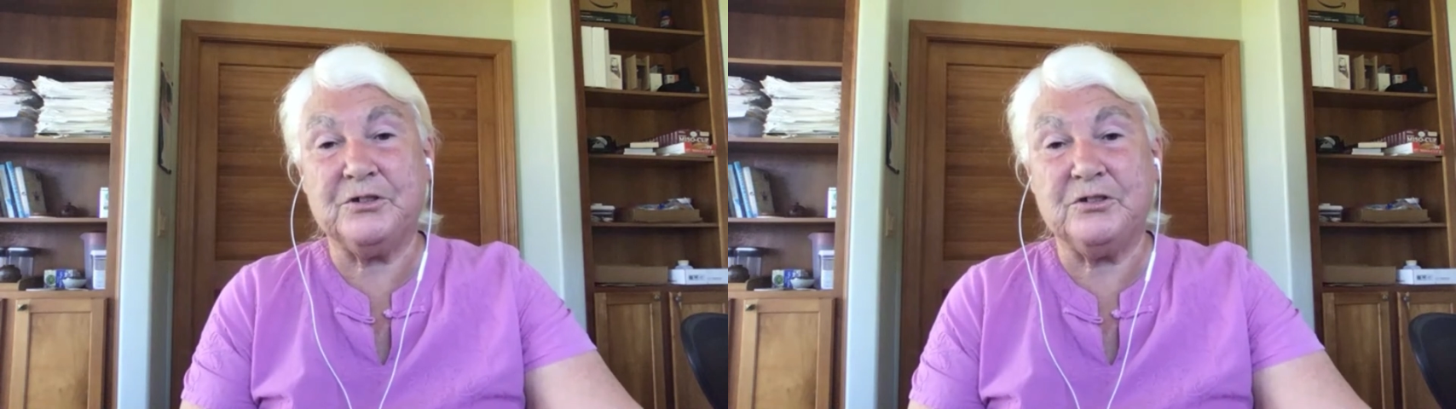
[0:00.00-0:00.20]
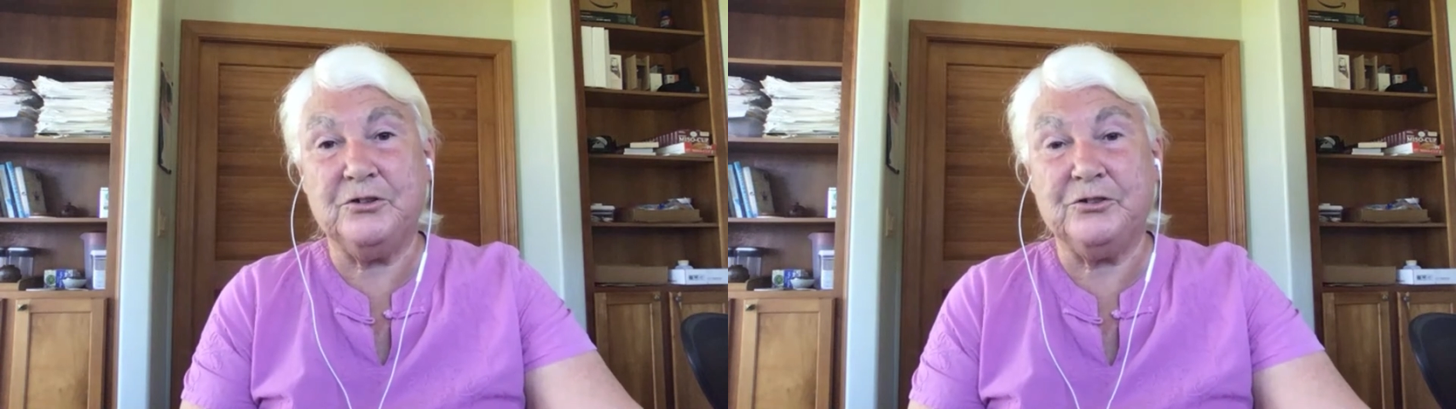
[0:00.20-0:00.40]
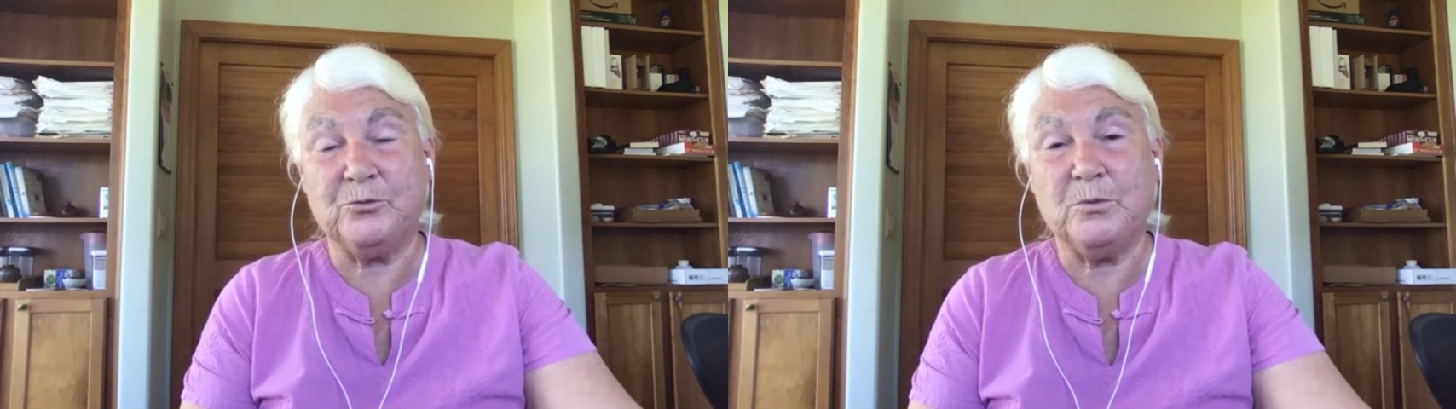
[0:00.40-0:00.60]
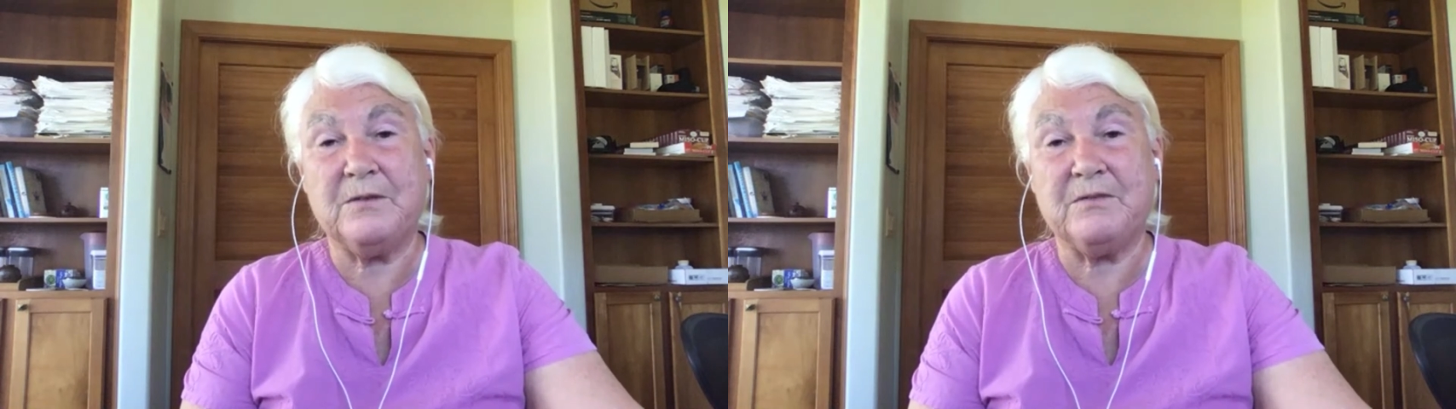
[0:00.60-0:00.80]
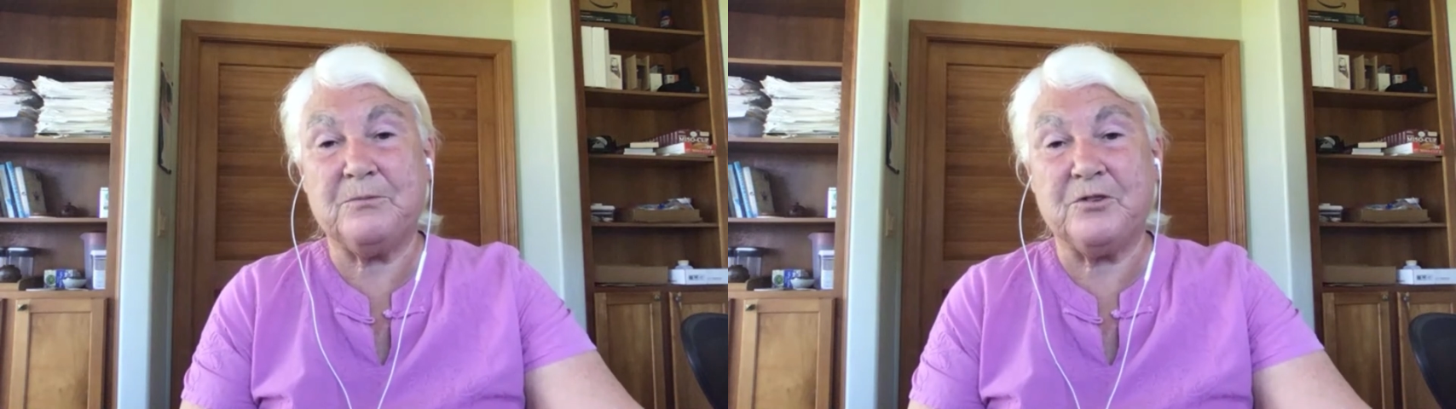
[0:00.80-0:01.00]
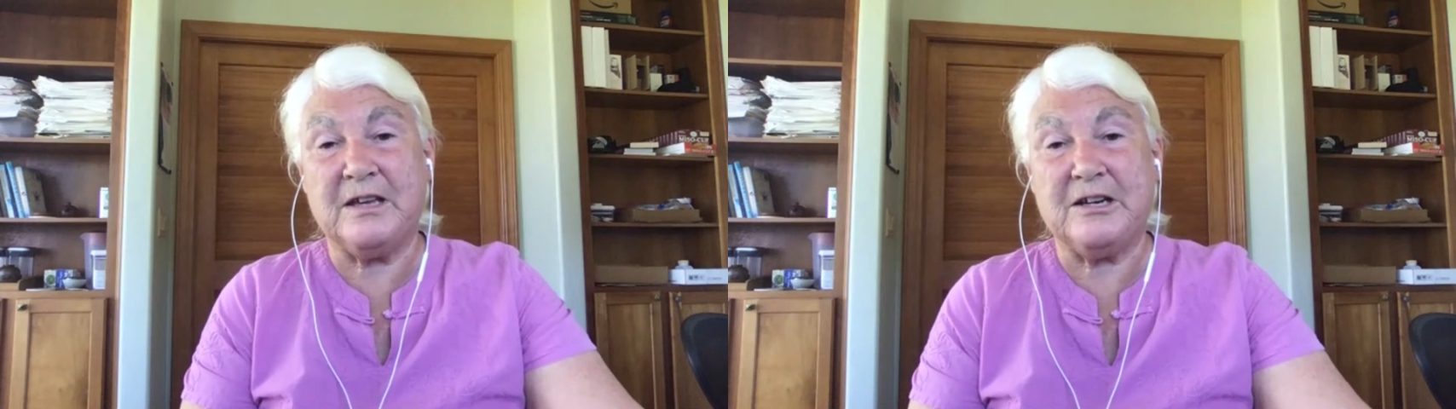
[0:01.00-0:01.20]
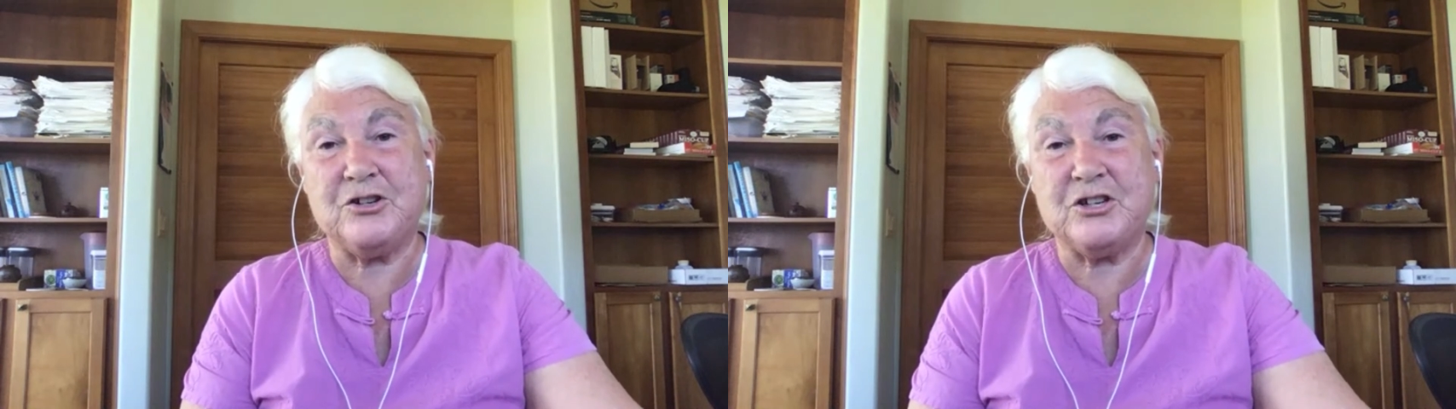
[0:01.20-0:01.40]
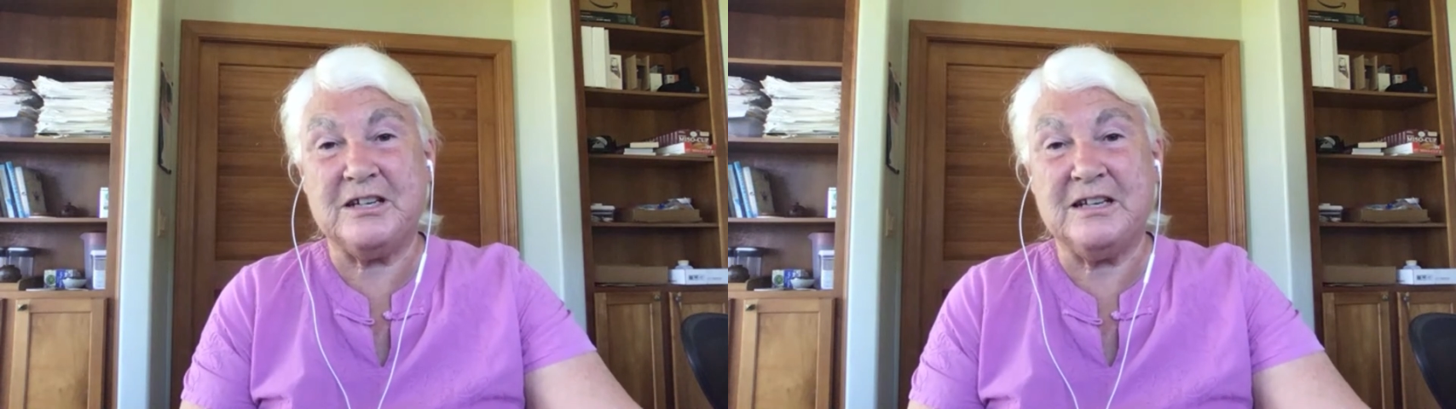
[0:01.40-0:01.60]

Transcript: and uses one of them for energy